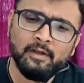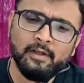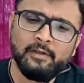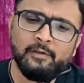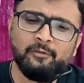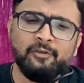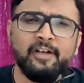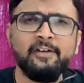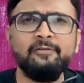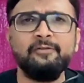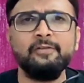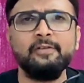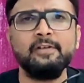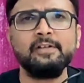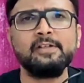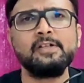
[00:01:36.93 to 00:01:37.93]
In the very
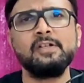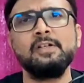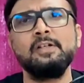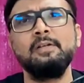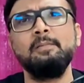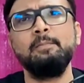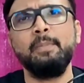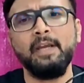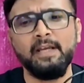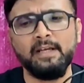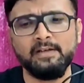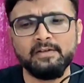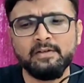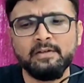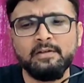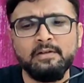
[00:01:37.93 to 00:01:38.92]
first
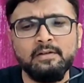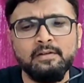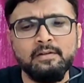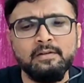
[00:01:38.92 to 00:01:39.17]
page,